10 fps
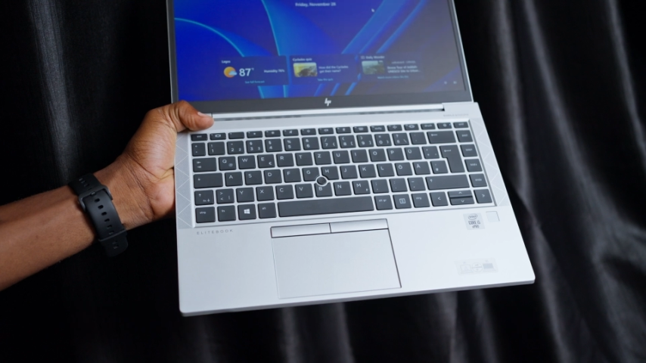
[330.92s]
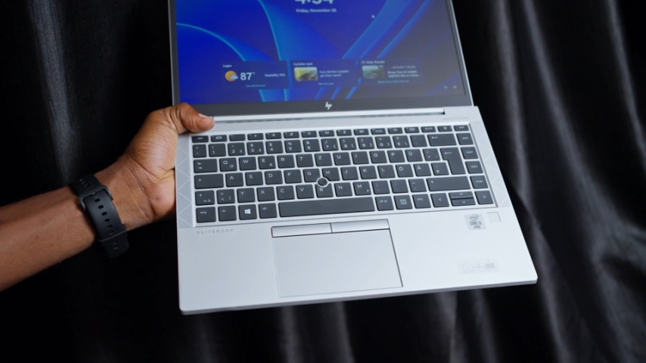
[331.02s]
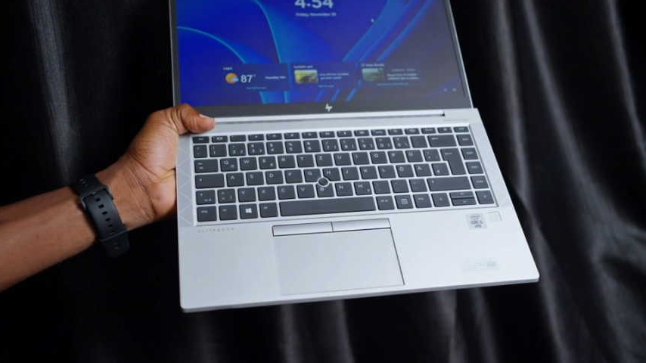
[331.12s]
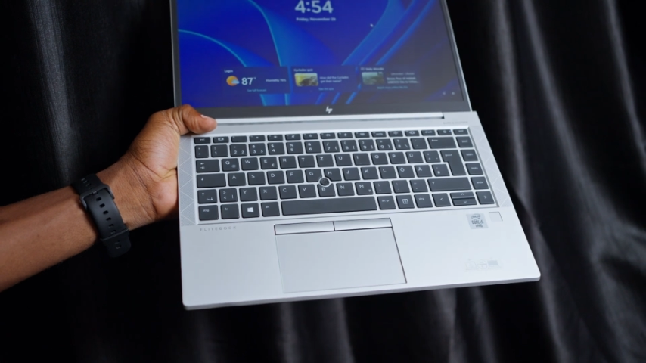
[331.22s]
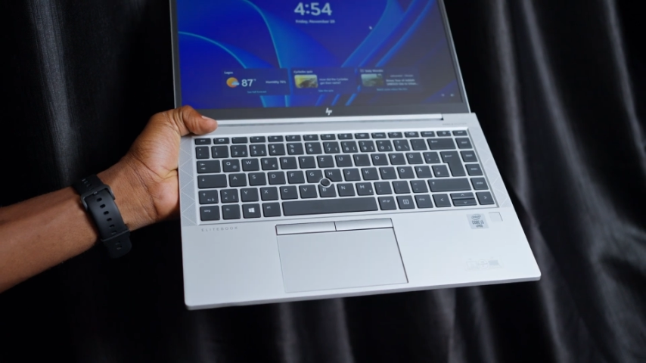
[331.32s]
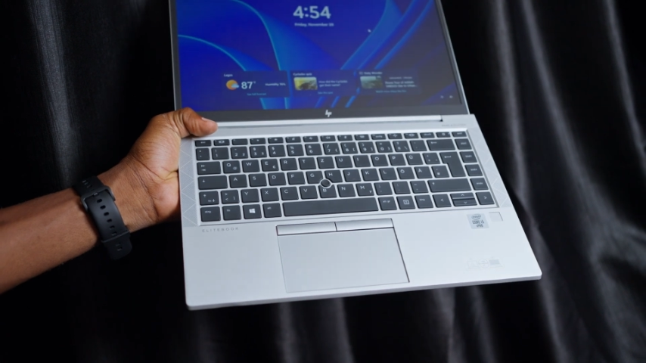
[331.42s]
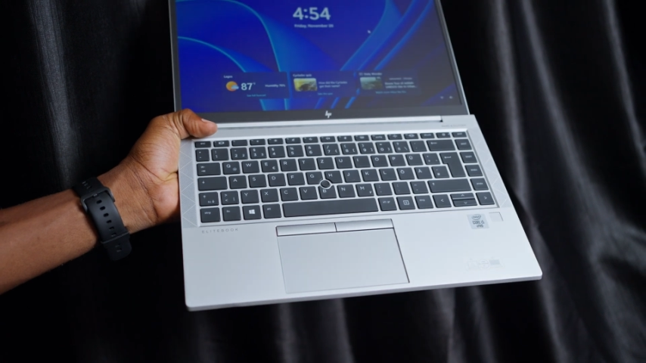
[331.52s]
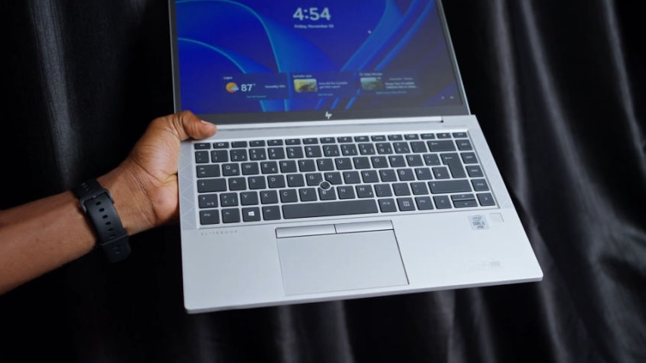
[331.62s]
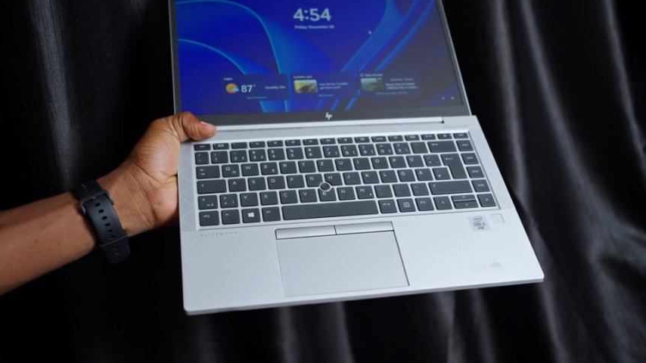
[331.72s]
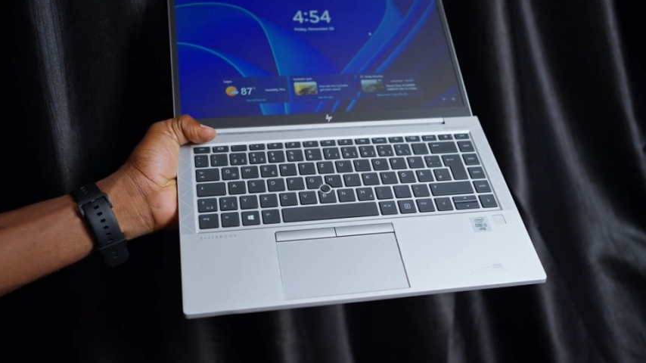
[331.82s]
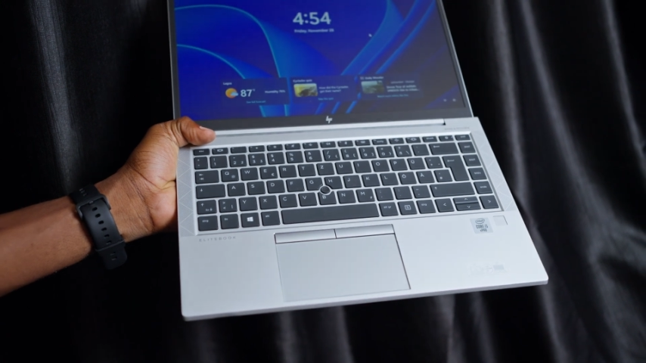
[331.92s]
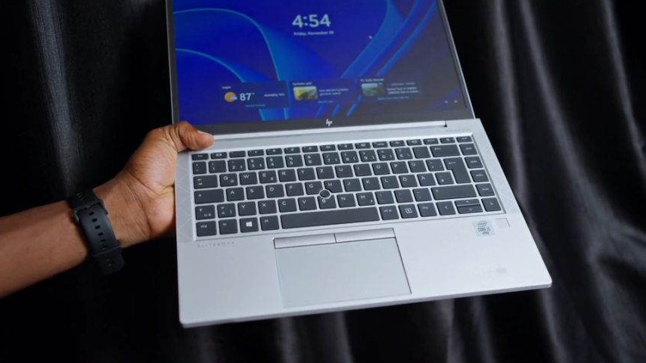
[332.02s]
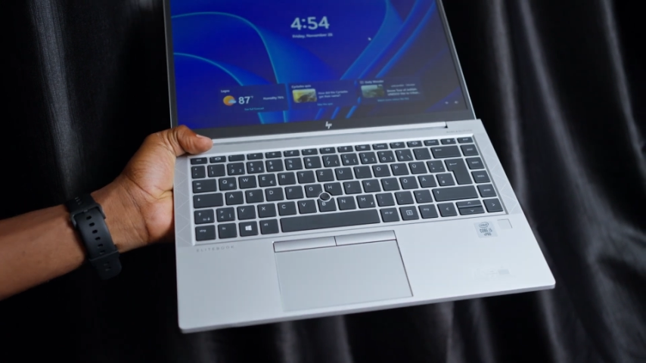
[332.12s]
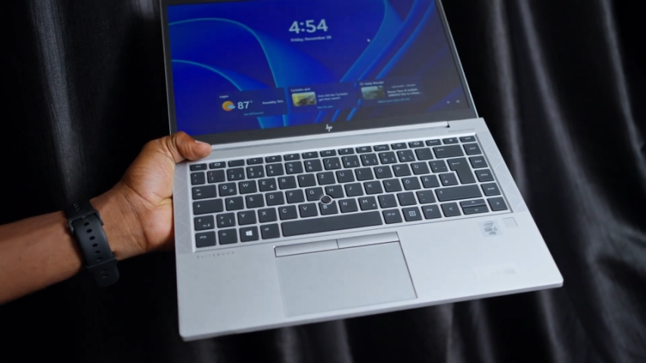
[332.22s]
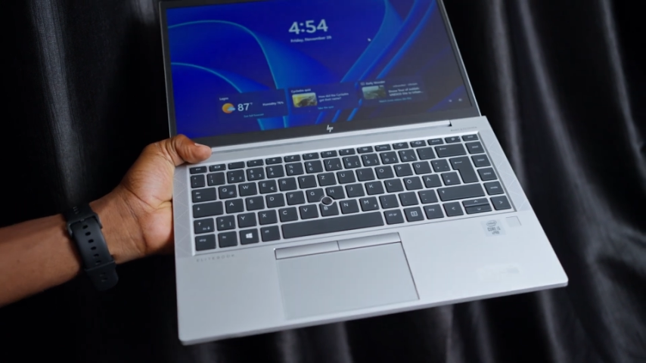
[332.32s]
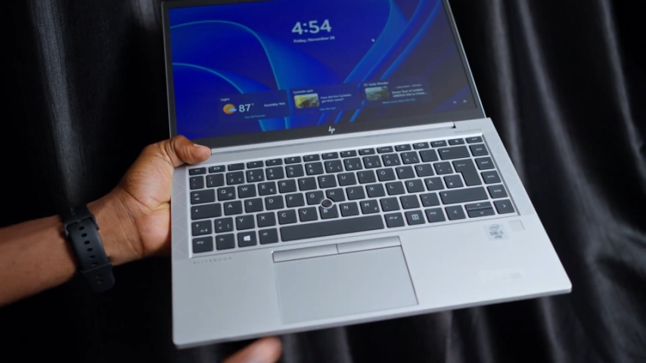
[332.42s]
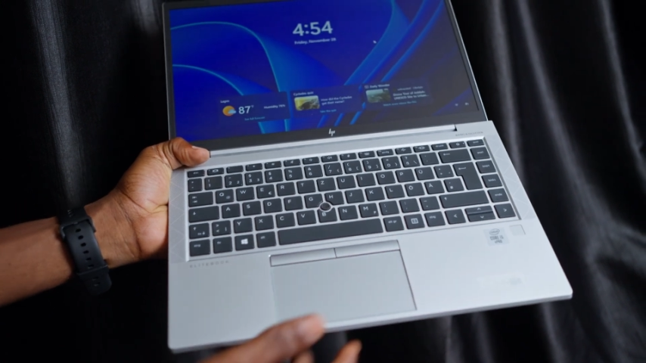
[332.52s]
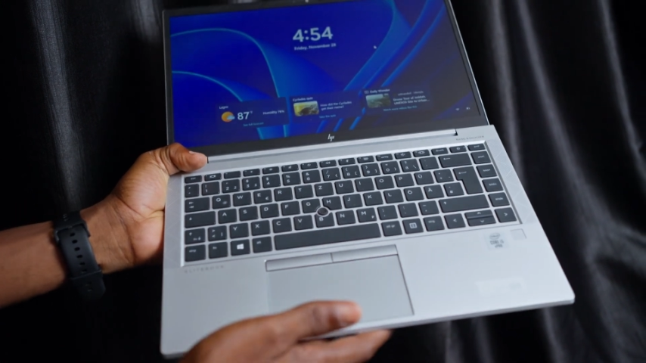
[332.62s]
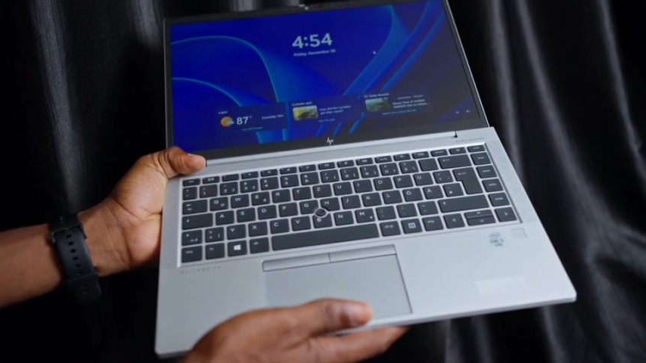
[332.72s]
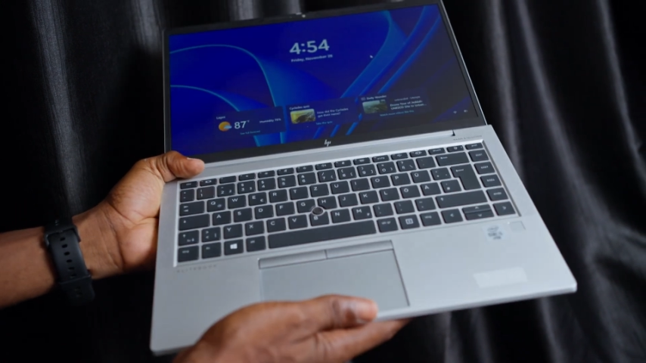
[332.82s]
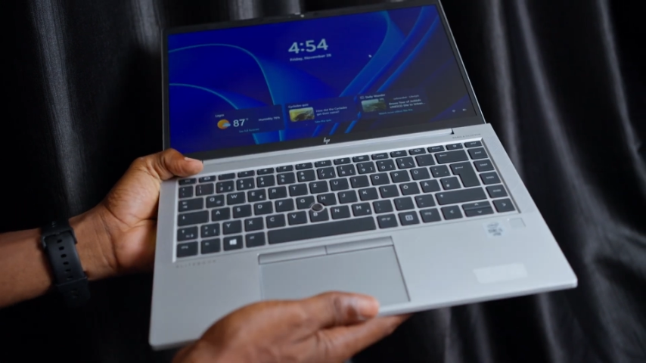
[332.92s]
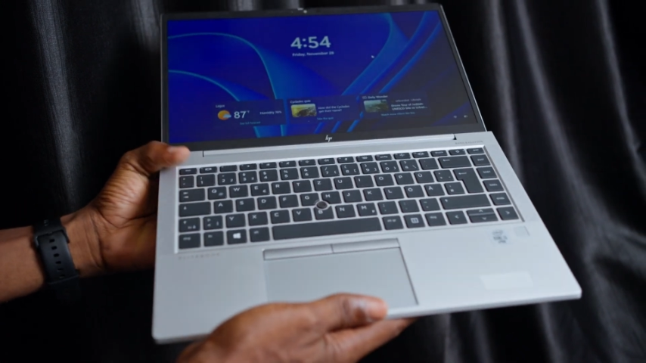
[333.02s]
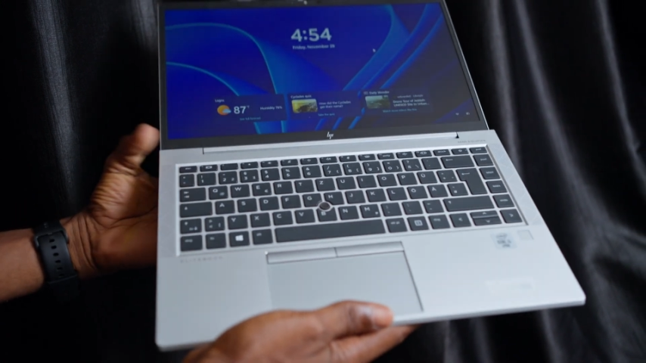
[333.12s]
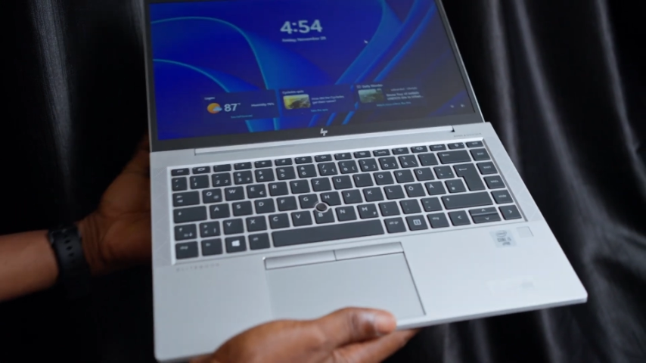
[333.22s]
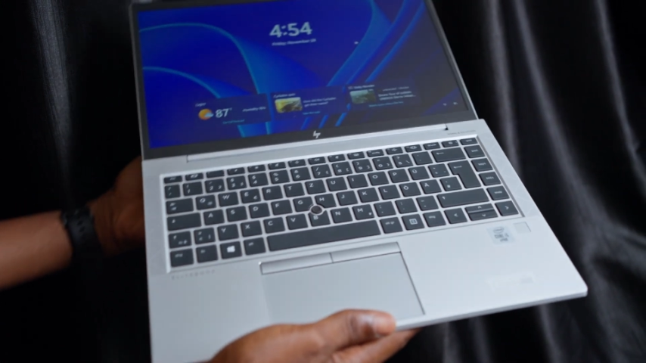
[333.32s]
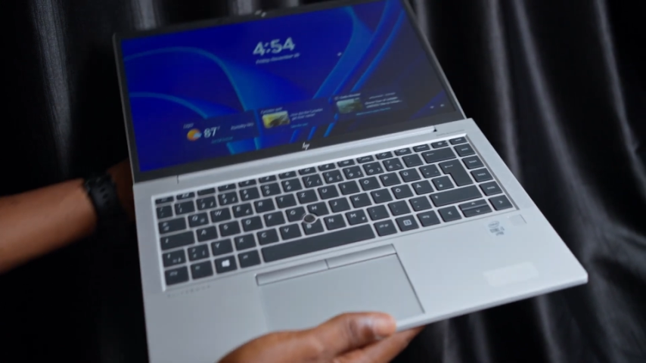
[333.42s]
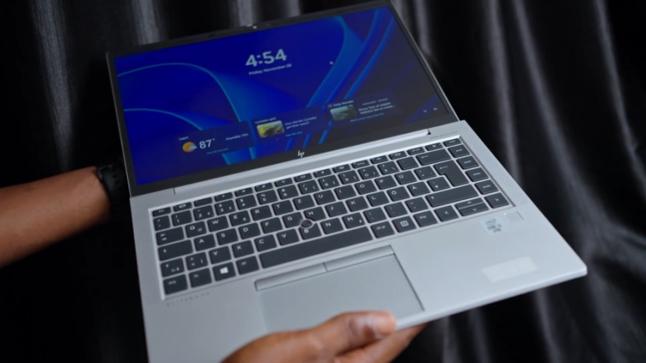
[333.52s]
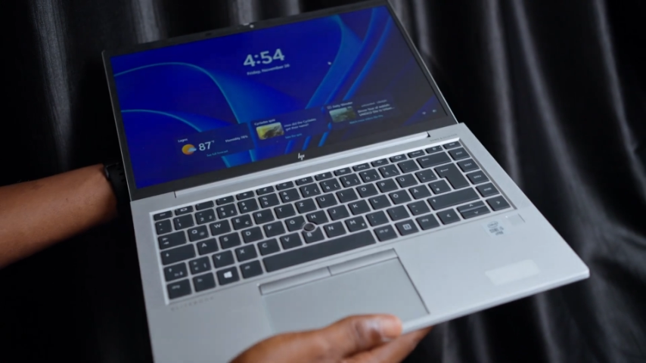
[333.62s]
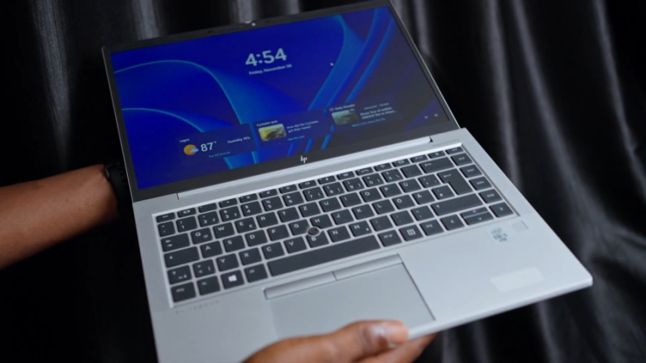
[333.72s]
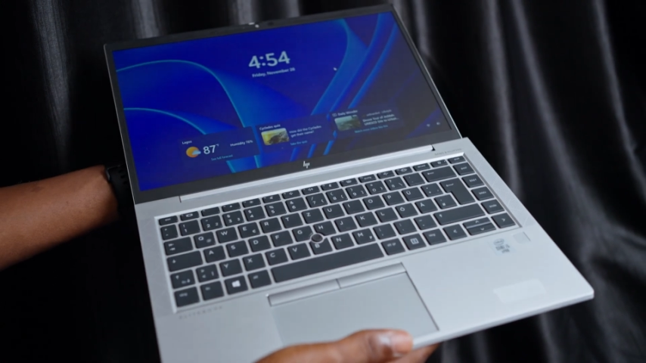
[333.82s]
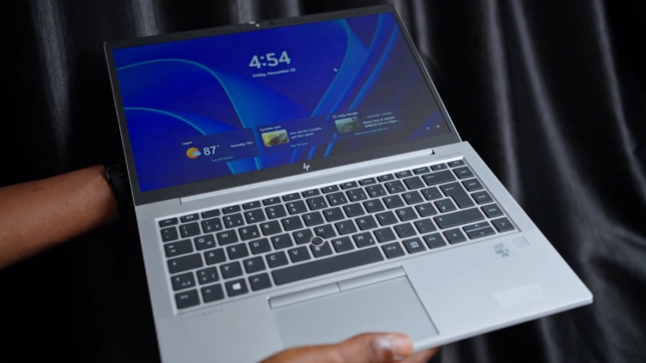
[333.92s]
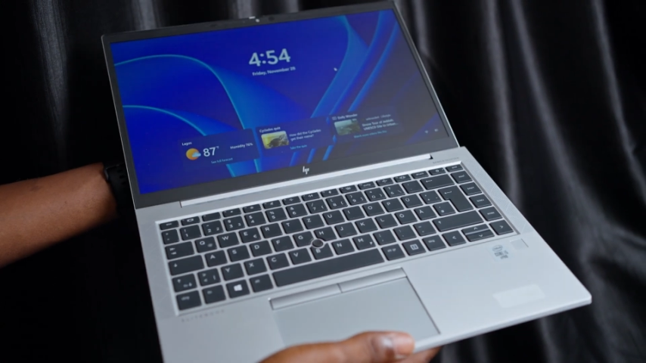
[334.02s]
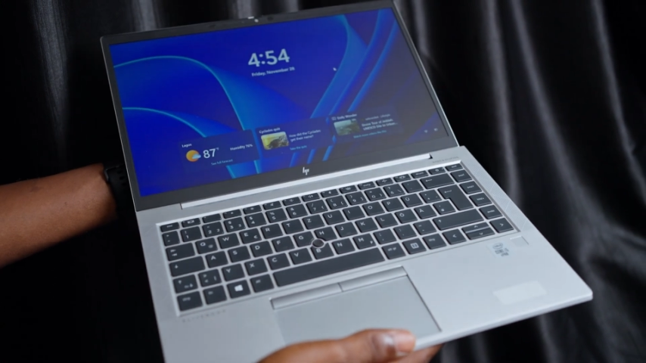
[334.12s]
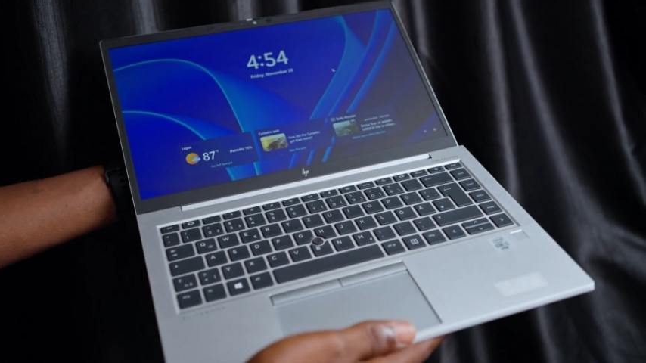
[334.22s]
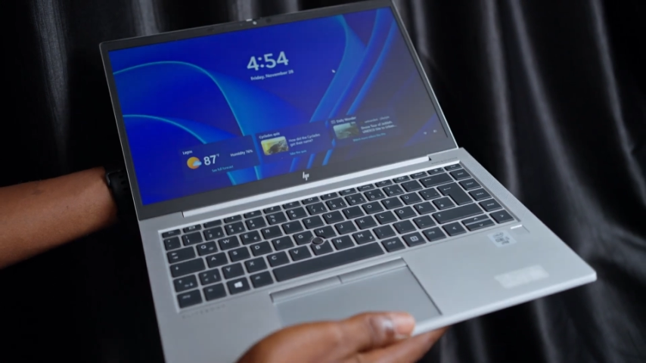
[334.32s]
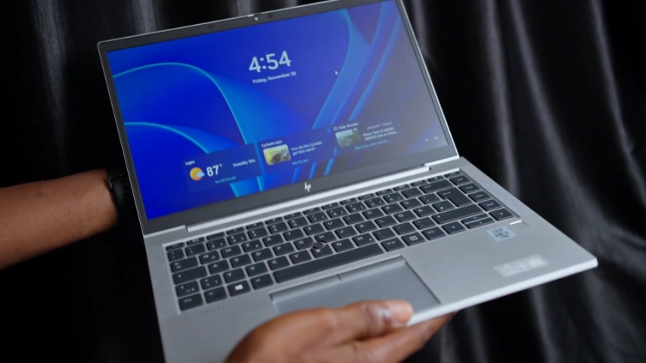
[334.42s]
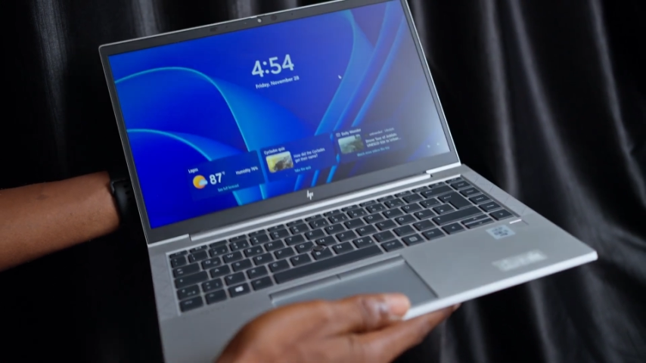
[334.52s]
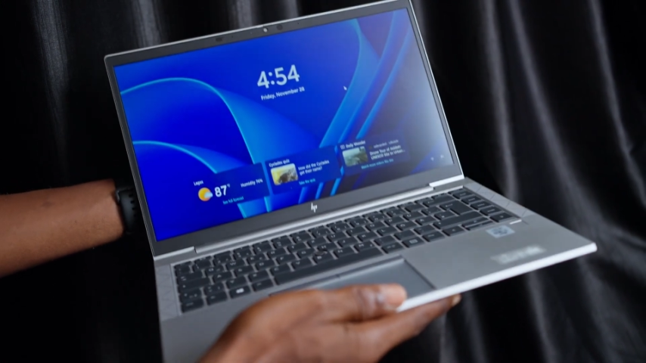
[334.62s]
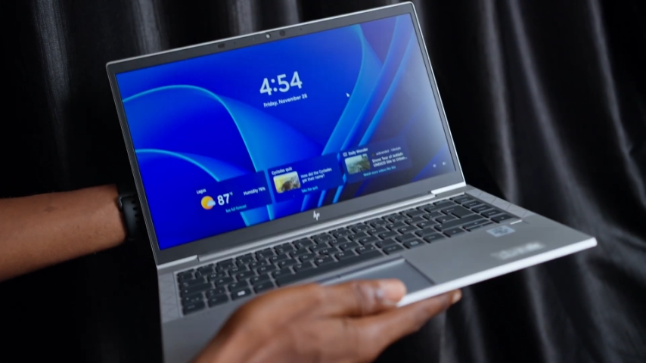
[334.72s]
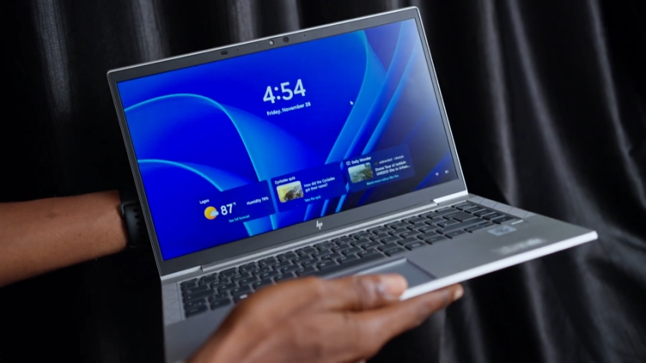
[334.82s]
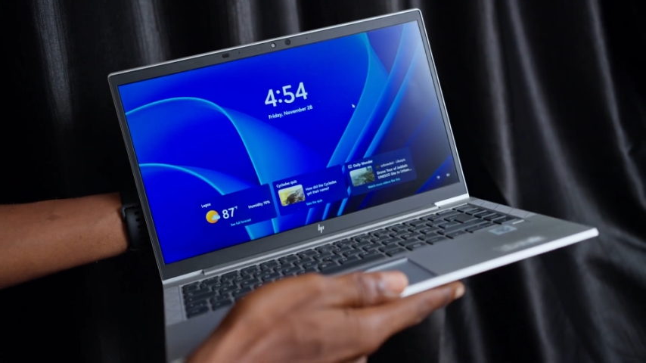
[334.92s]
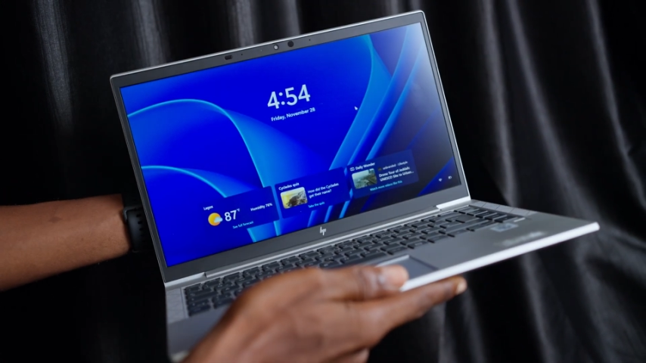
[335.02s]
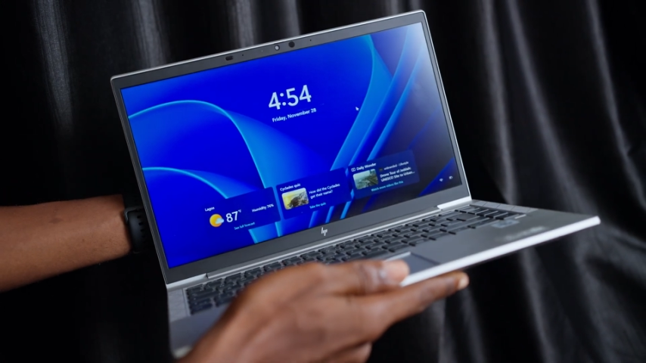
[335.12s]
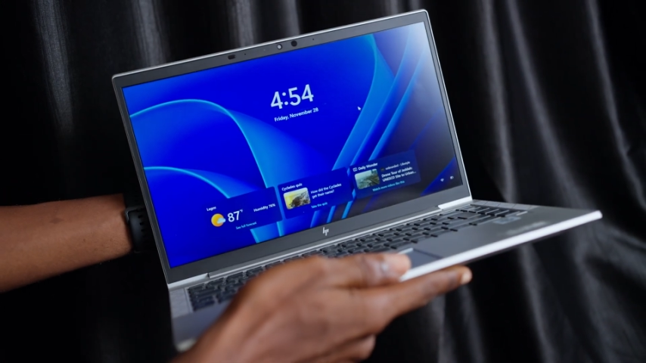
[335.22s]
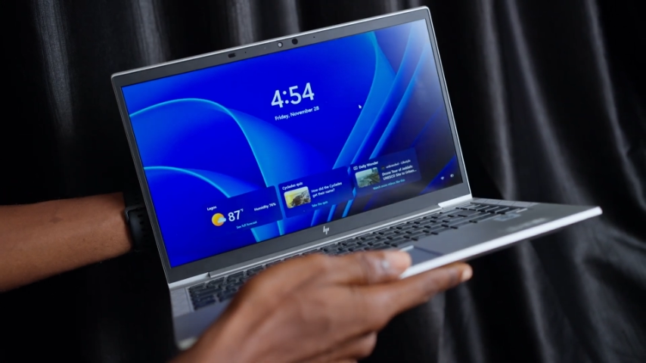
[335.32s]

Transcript: Nobody's mouth can be seen.